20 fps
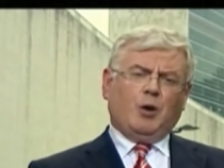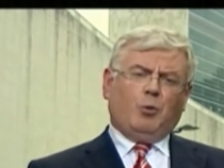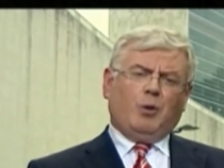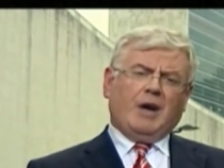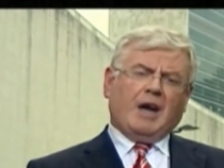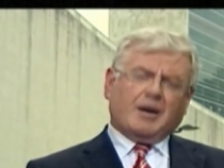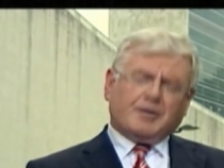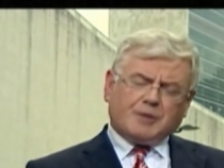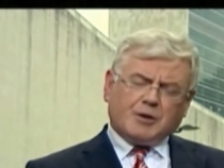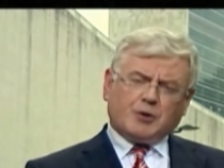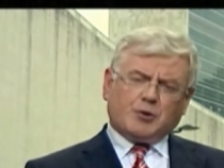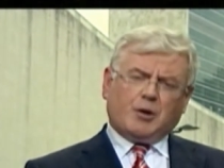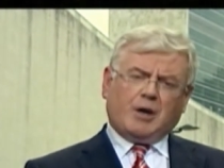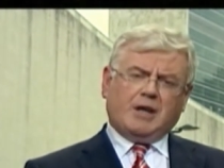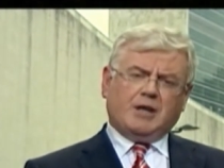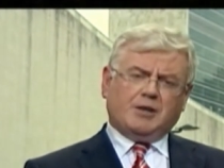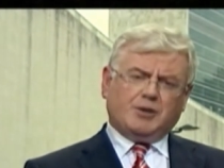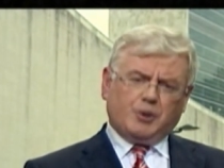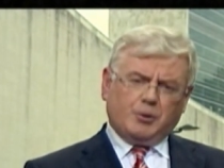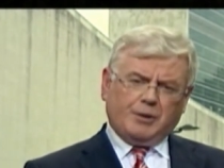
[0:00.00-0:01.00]
We have to
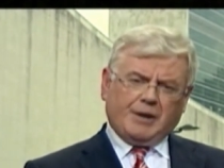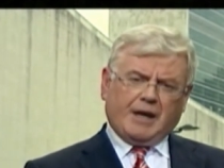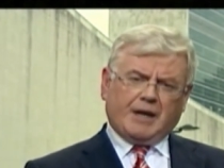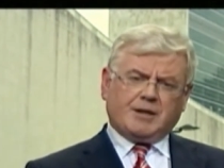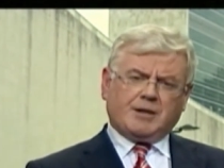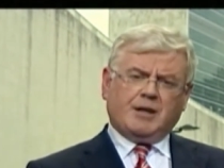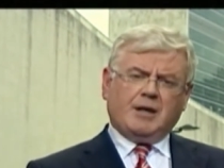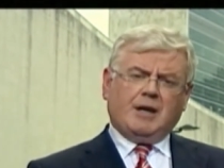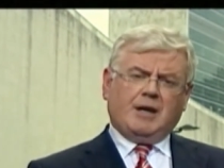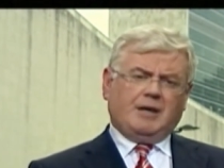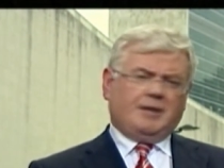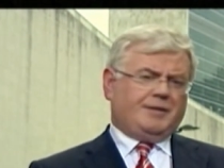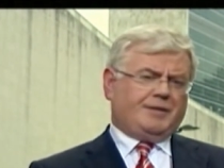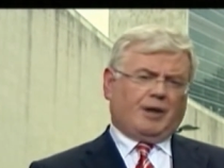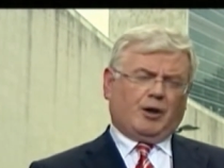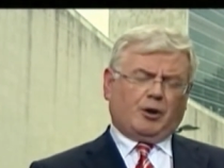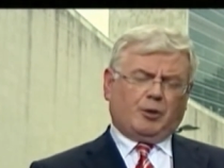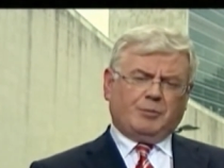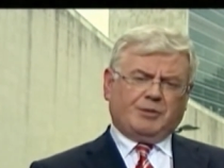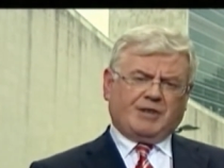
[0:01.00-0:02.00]
try and do that in
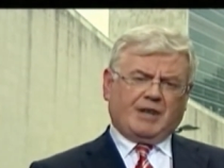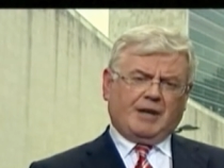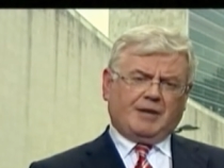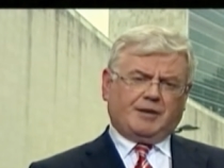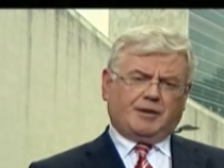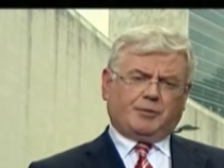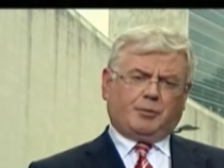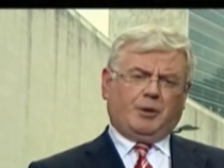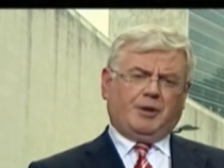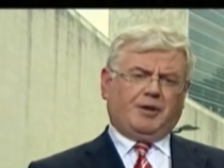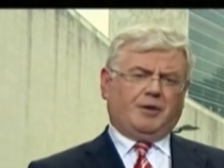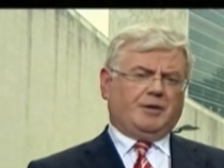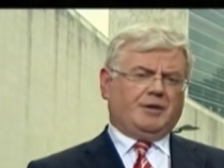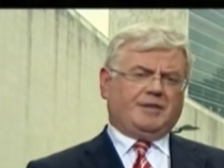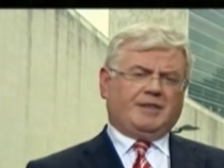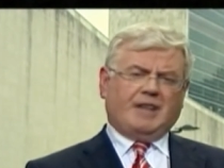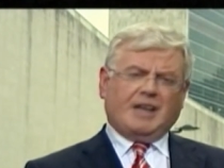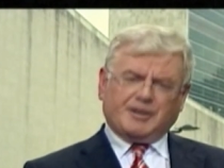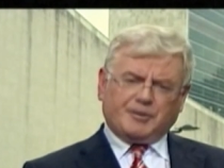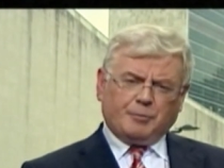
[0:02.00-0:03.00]
circumstances where there
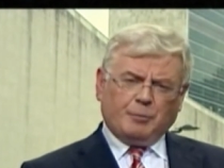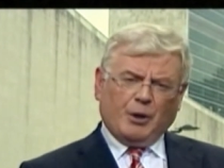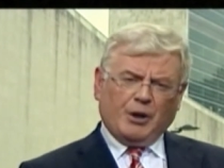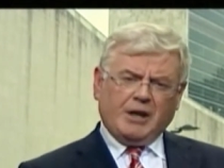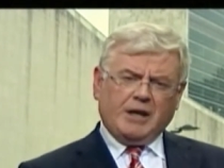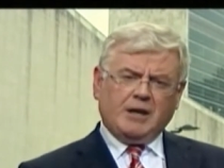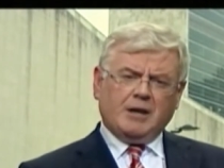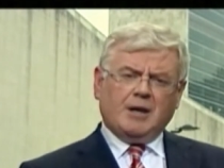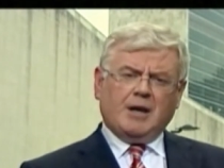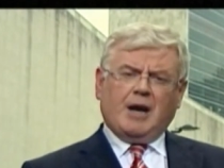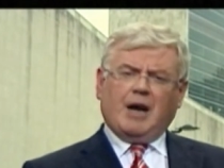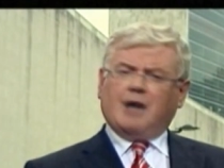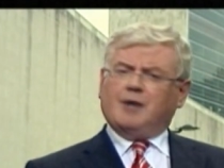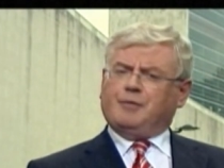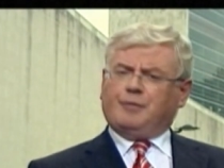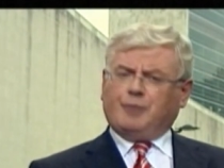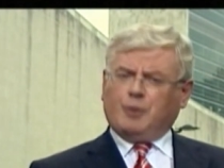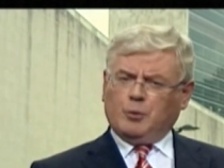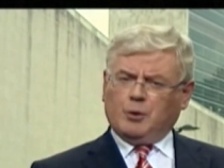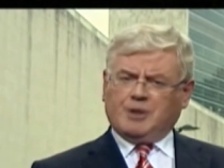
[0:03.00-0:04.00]
is less money
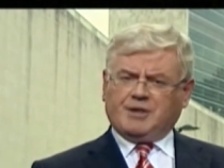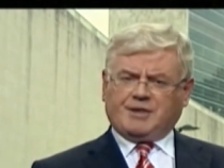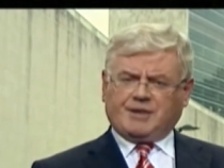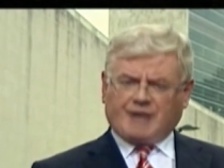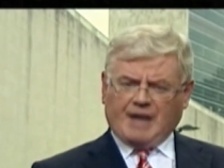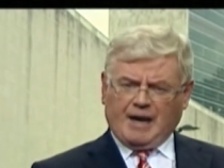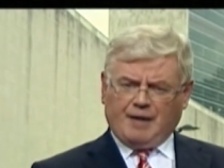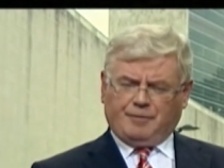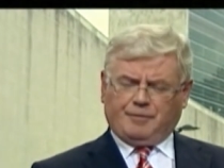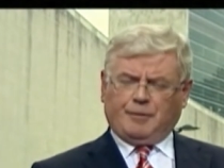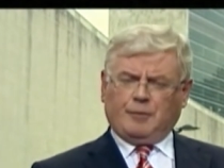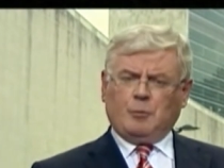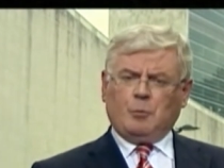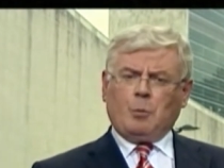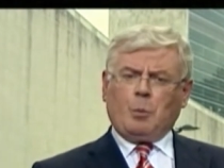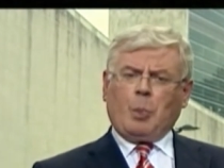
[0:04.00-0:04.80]
and fewer staff.